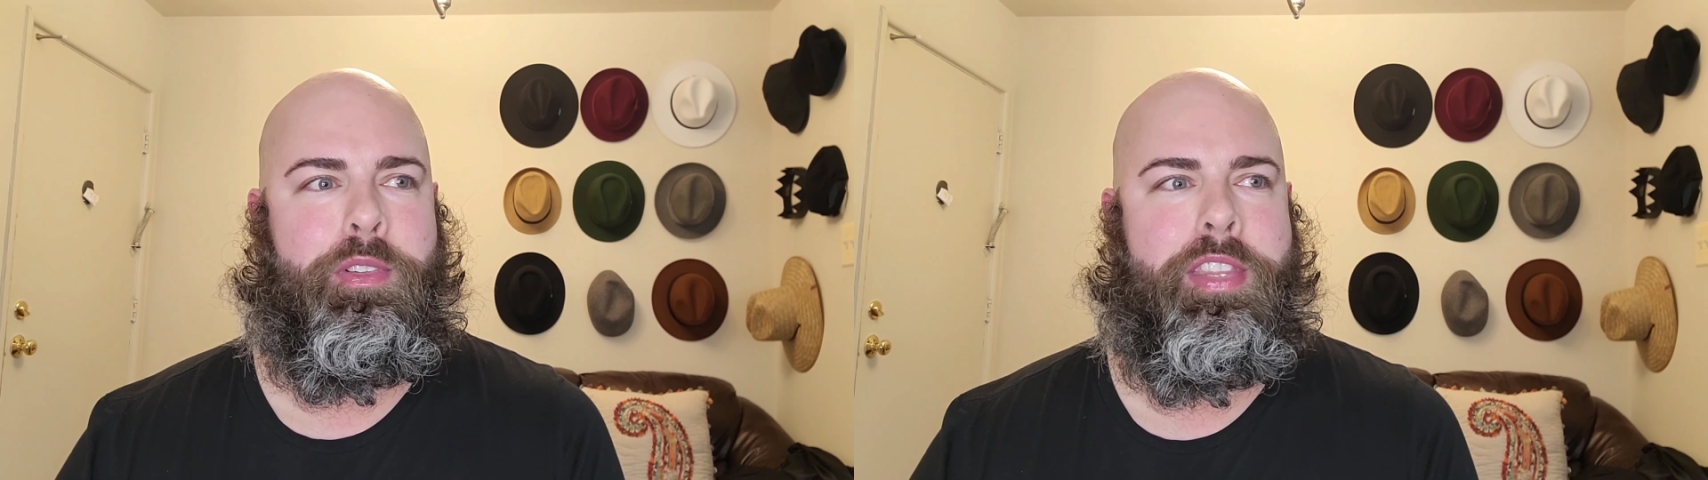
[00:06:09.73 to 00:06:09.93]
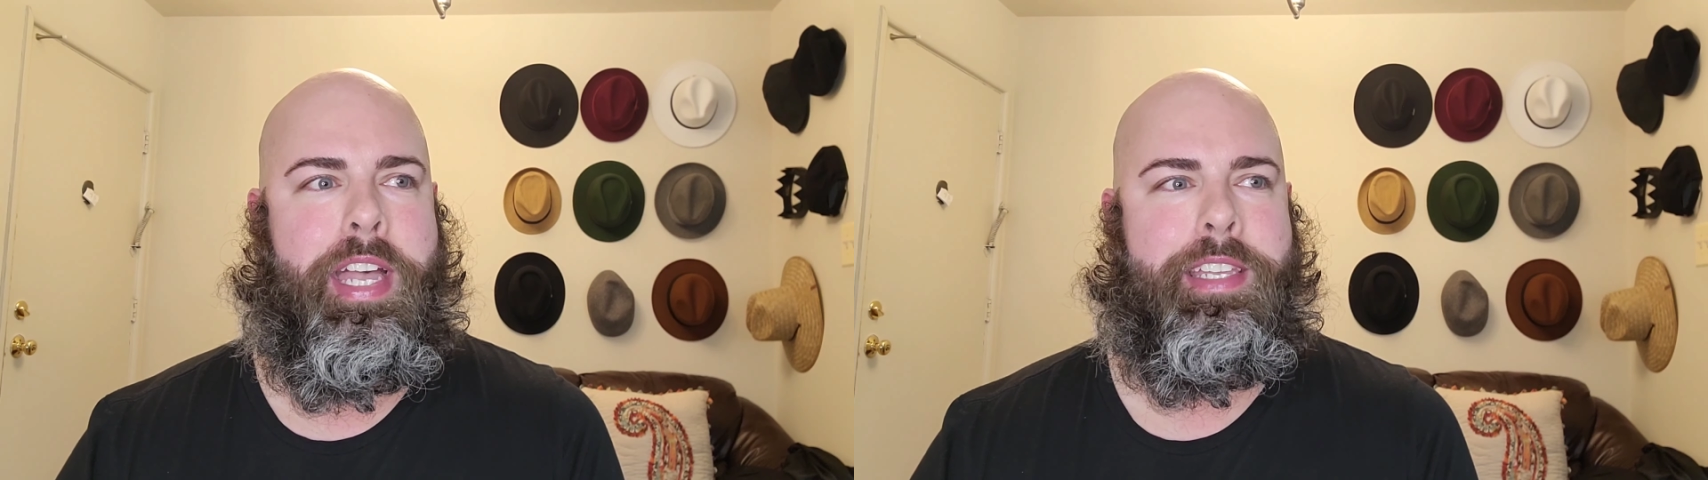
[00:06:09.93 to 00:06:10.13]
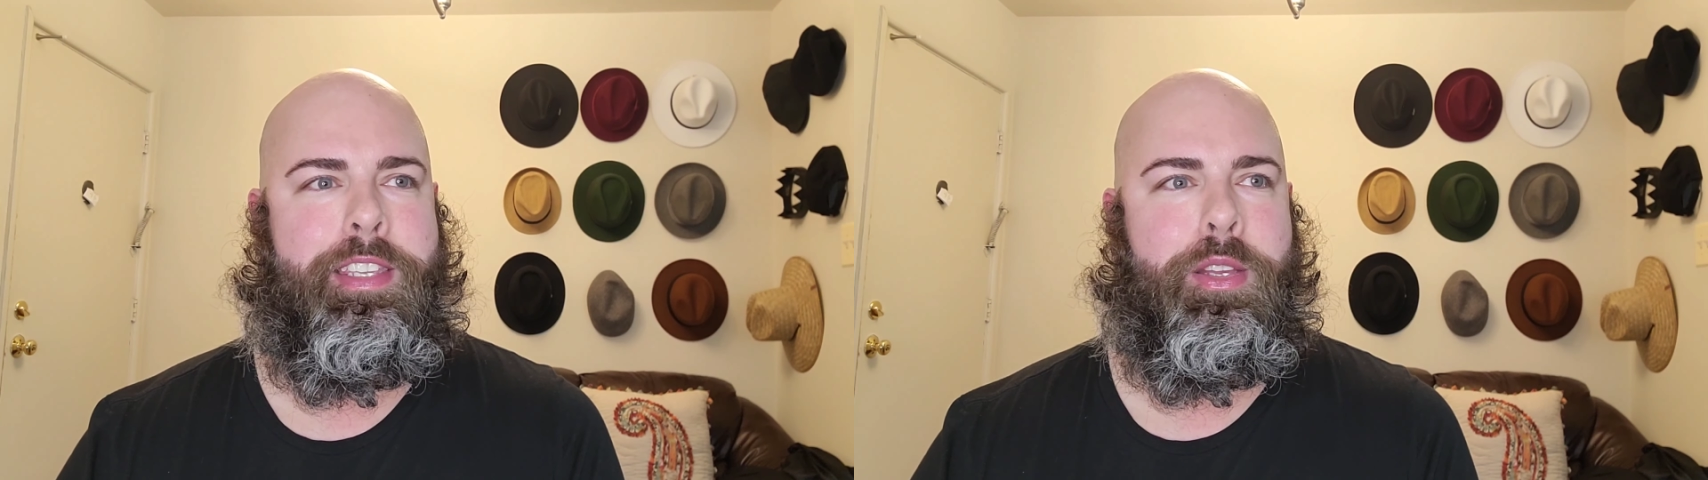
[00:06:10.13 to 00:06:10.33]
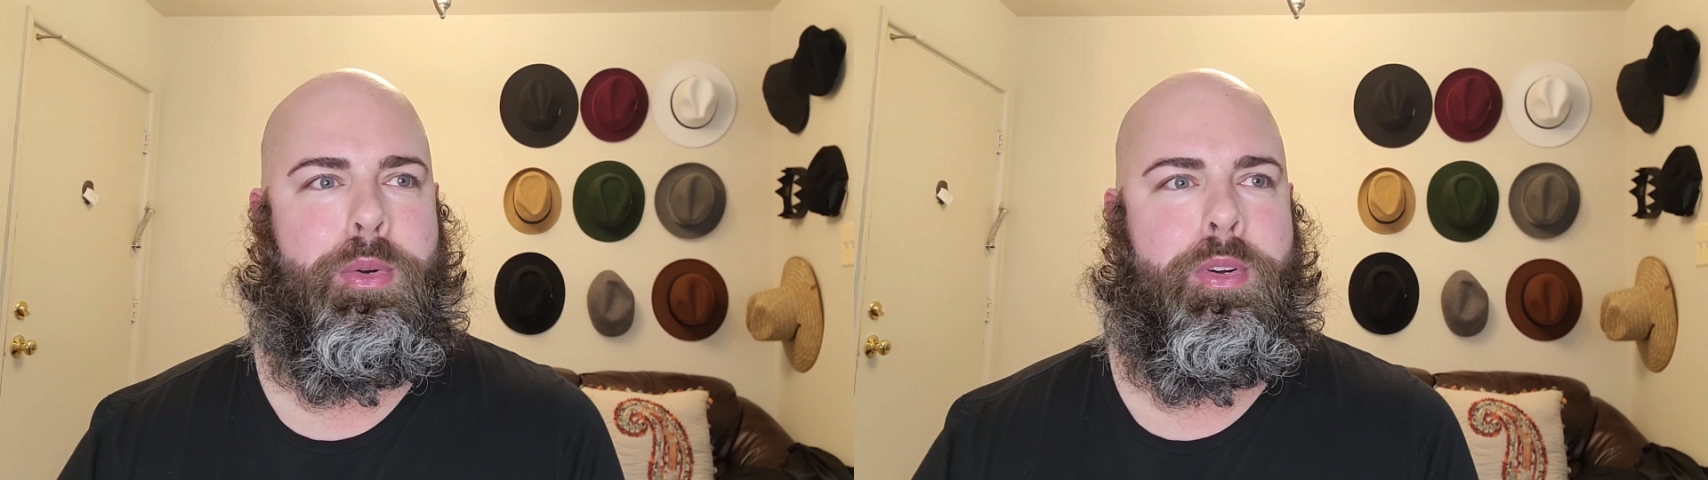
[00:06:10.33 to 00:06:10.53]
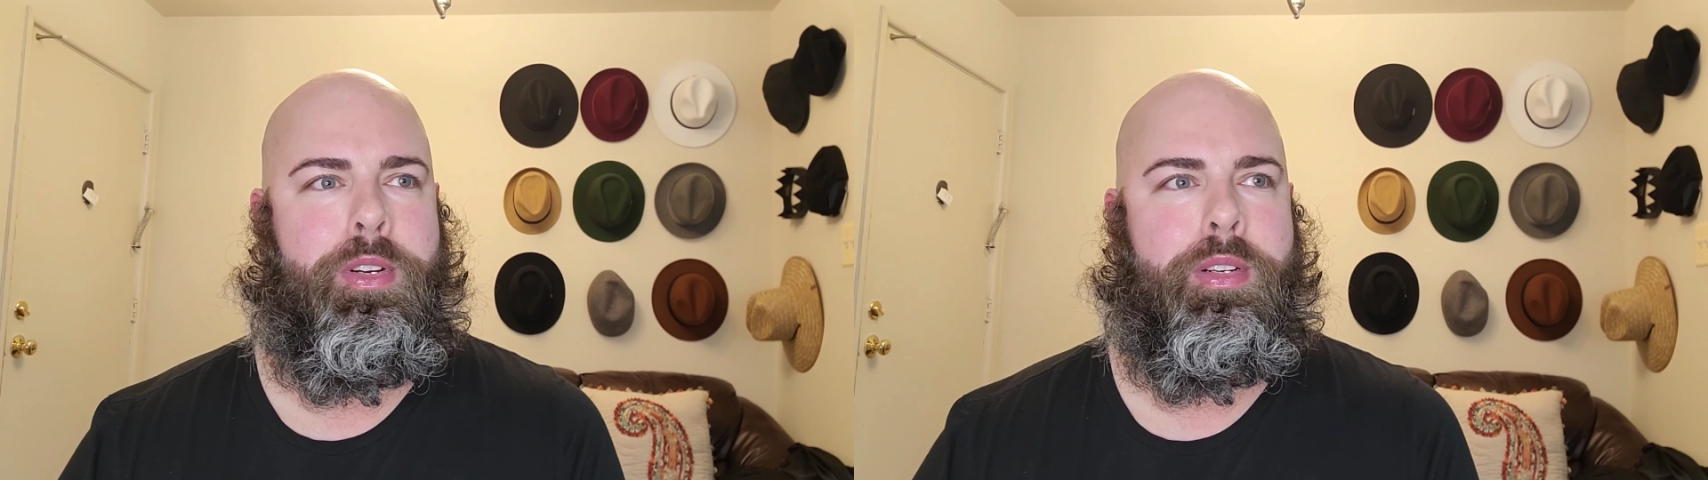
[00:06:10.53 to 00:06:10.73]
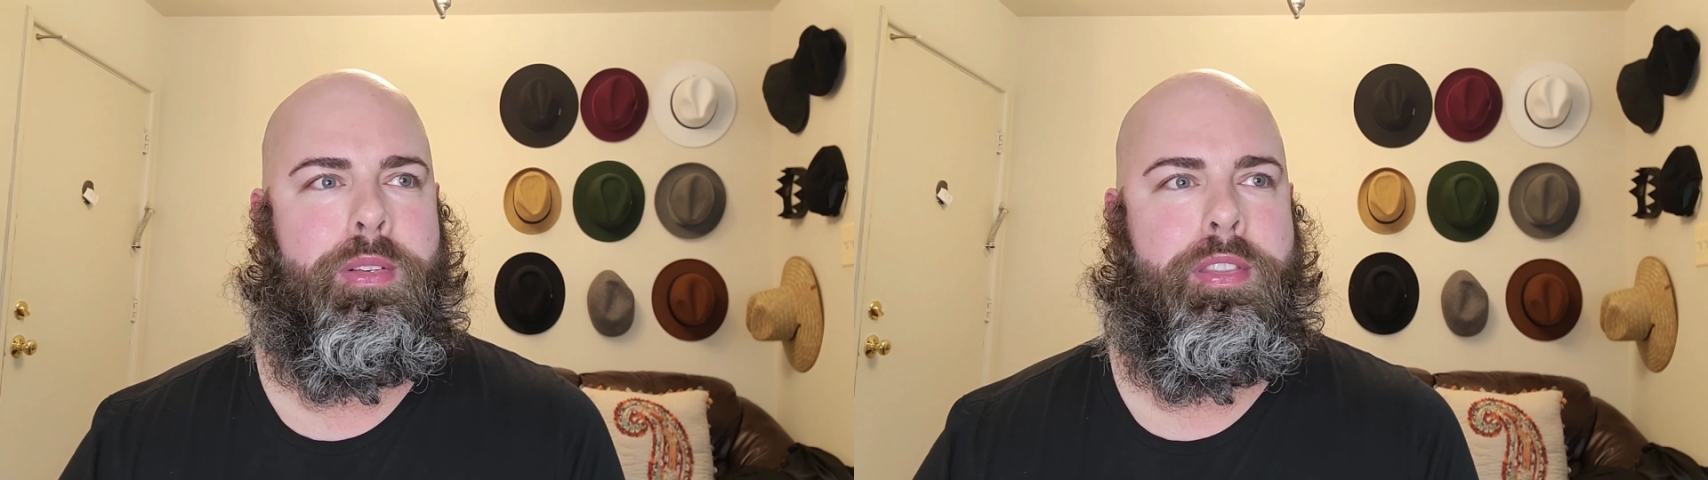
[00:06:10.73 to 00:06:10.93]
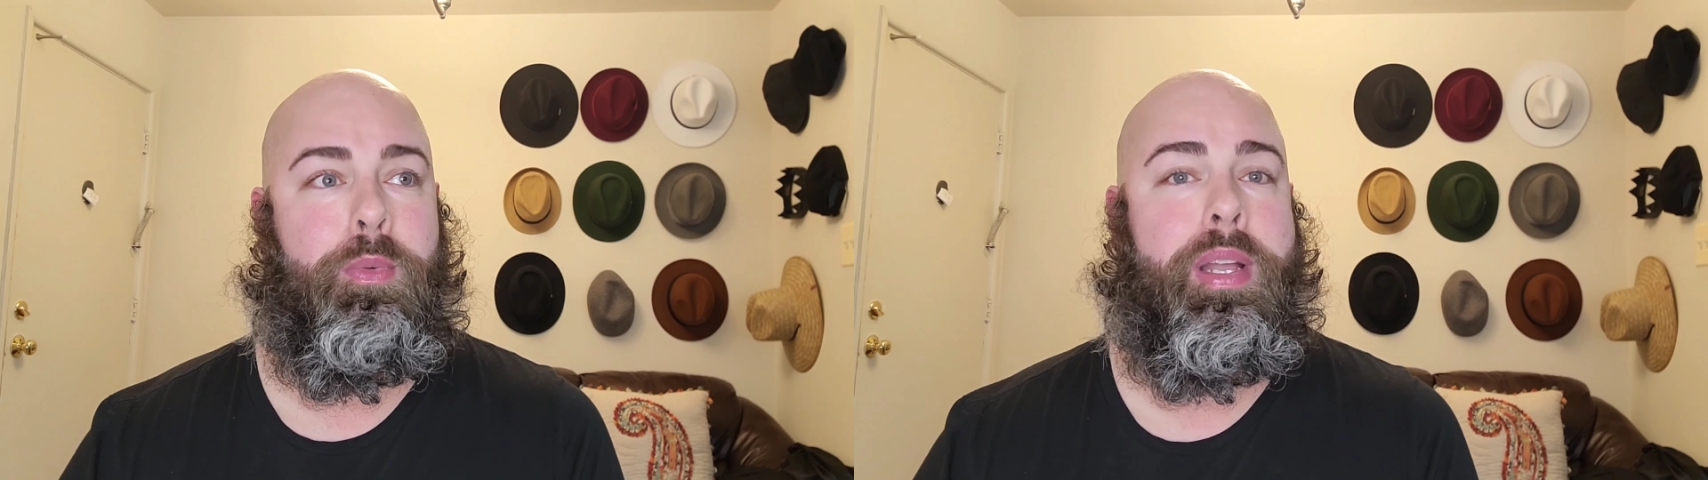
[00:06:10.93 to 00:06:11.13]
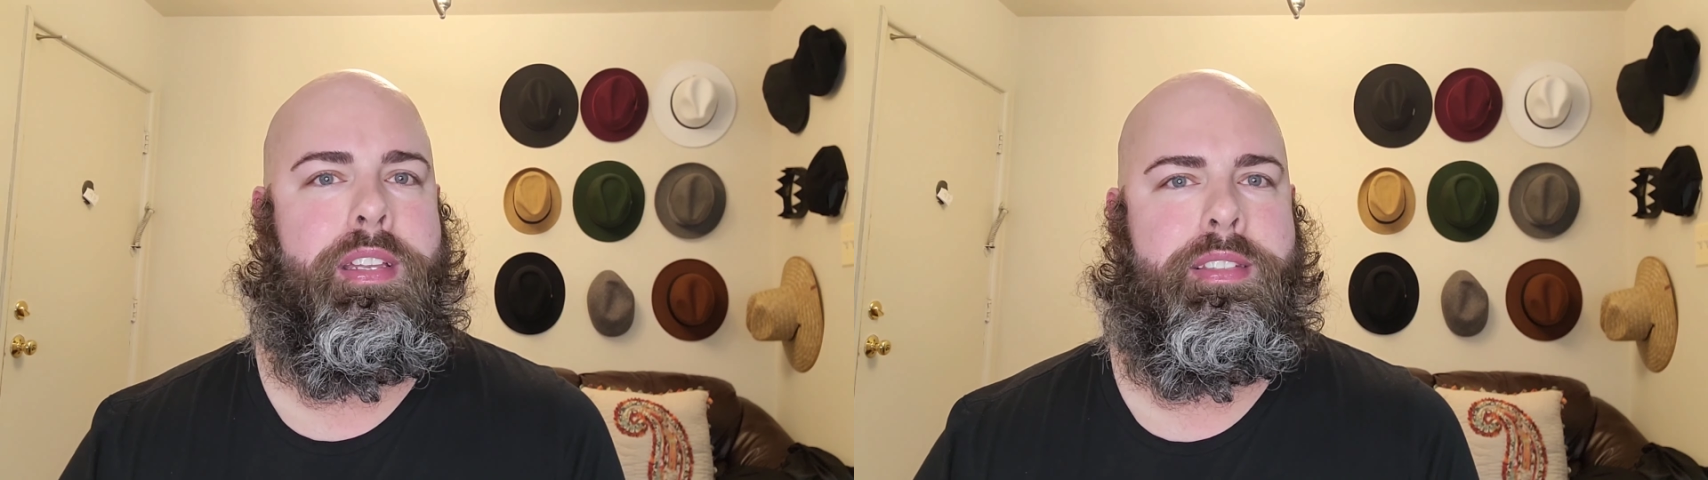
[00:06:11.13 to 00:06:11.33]
that the
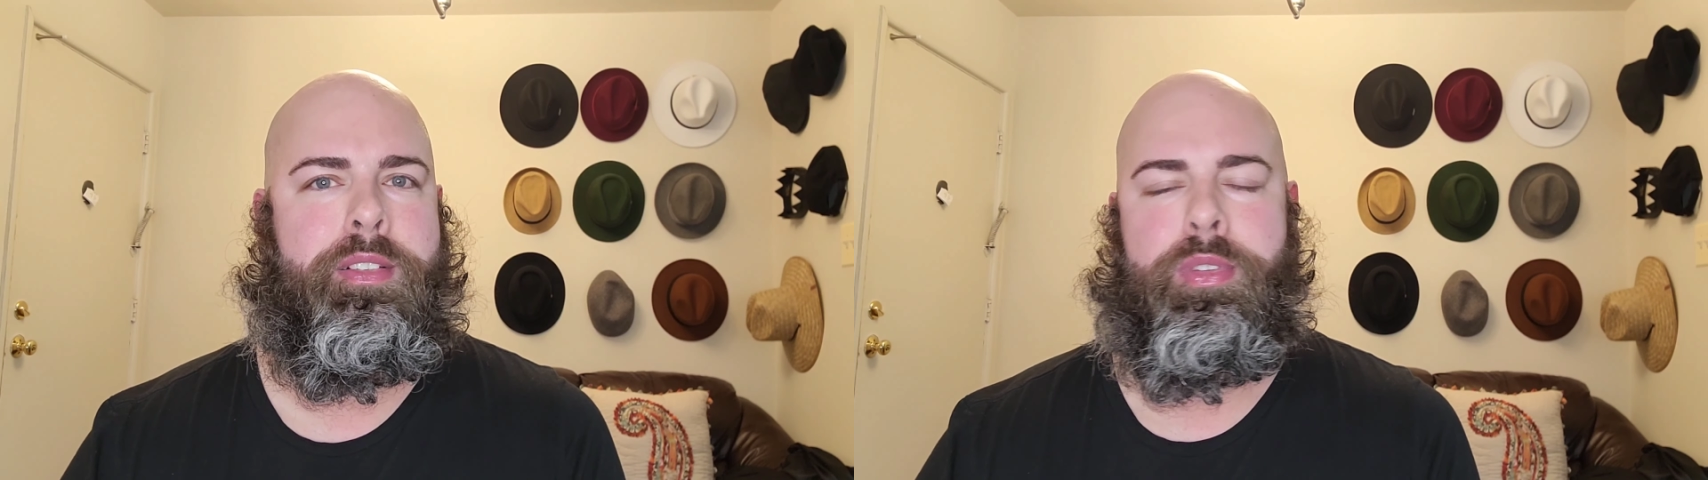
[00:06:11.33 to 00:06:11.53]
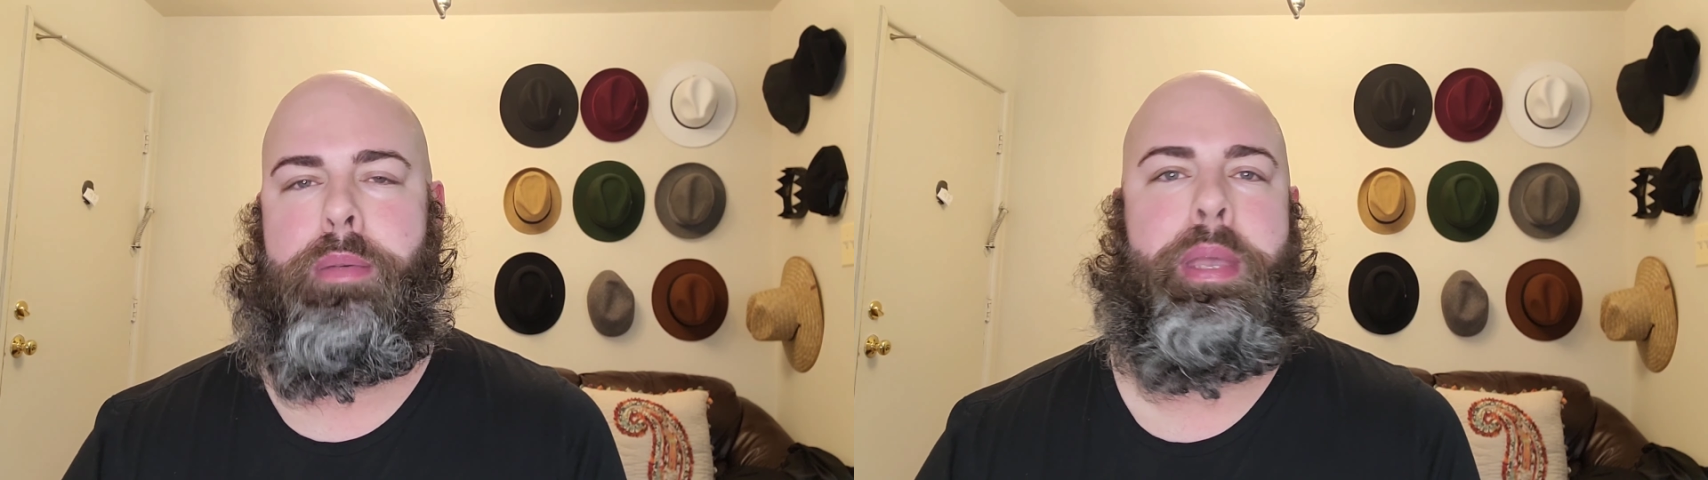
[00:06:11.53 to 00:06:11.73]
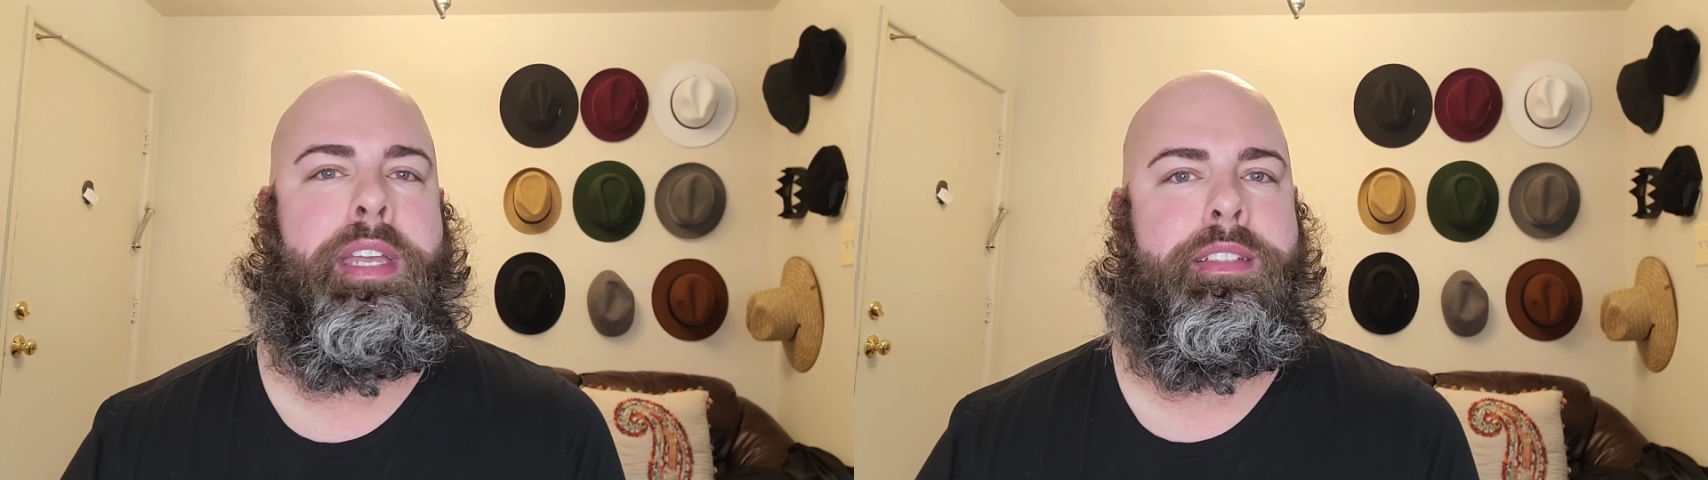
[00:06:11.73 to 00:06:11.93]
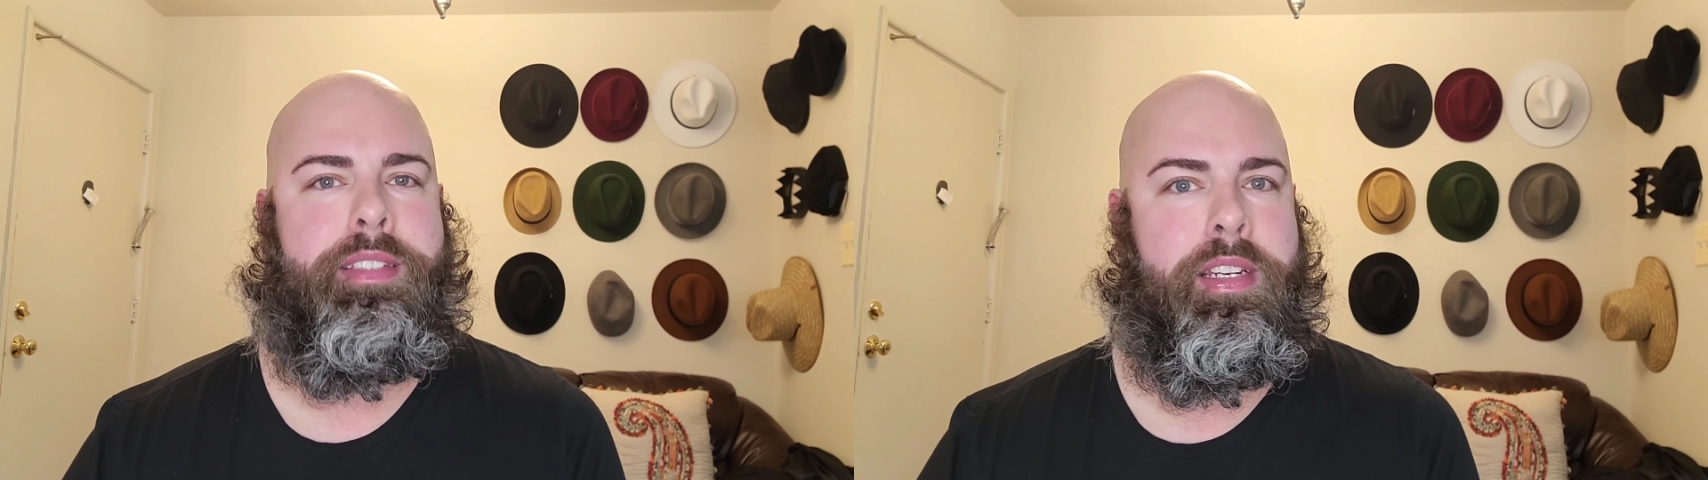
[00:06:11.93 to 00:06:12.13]
waist or the pants